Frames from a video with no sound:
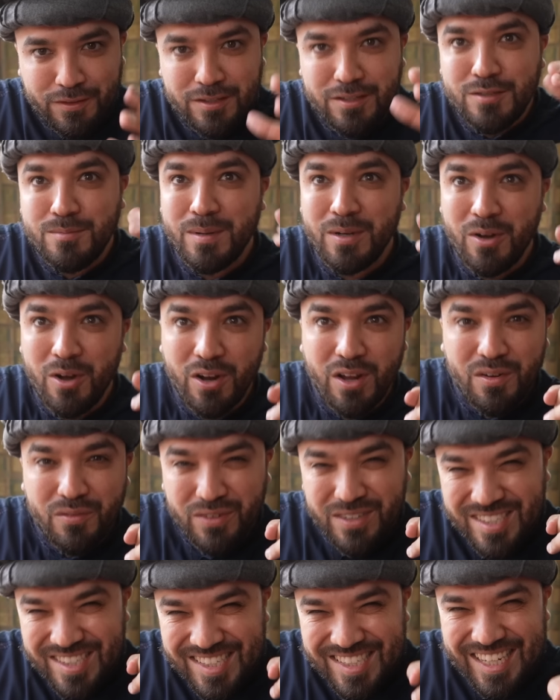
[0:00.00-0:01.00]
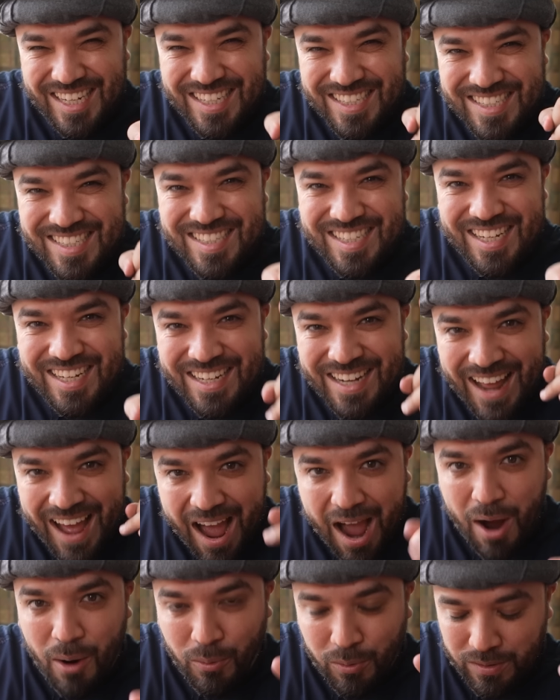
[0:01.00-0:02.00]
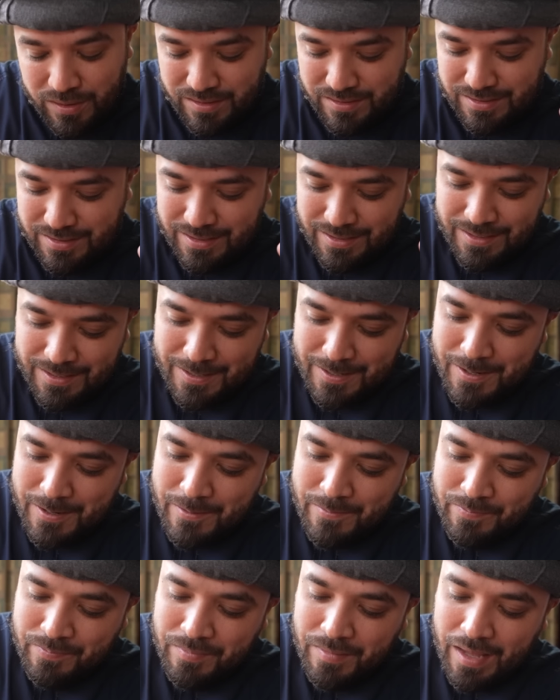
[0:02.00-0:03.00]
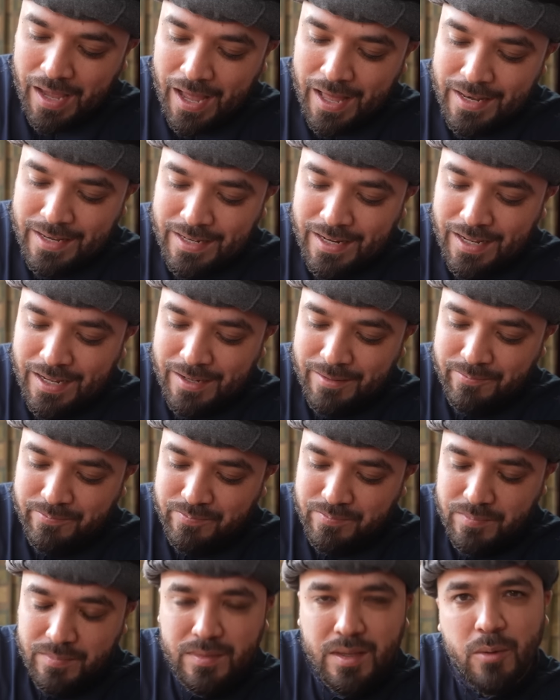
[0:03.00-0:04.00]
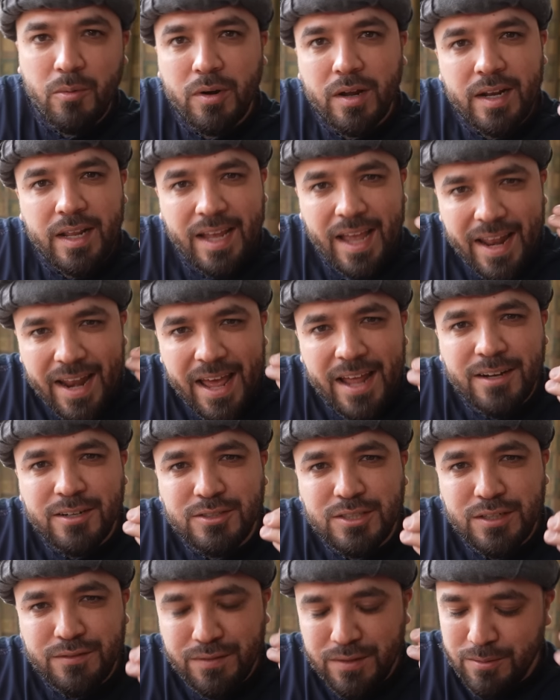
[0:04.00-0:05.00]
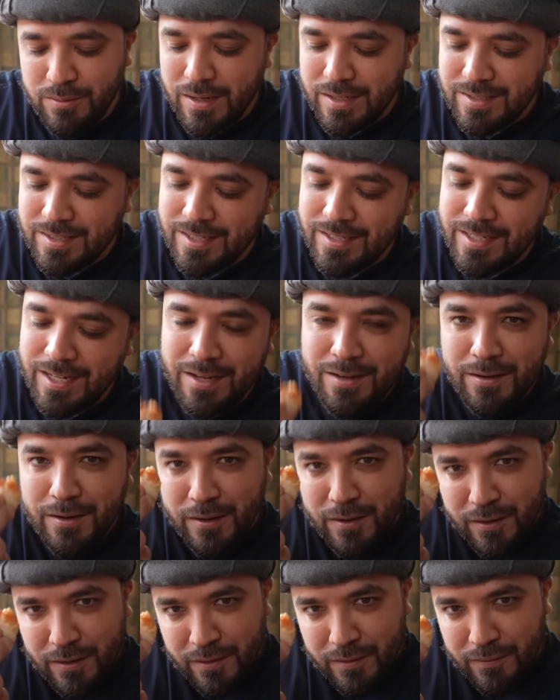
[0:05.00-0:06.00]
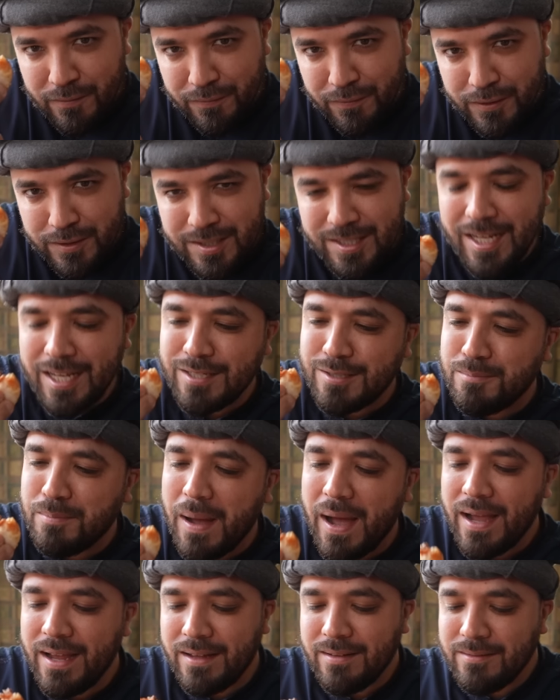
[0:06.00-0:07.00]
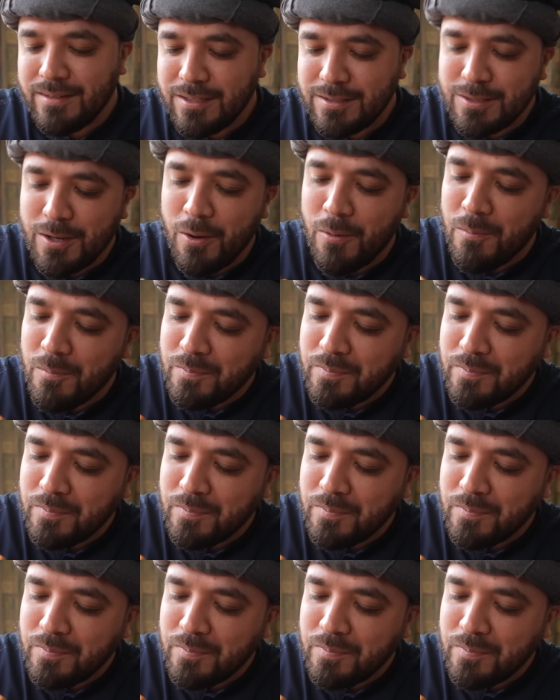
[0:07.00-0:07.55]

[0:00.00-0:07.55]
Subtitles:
This has been cooking for 16 hours. And now we're gonna get energy for the rest of the day. First taste, Paya. Let's go.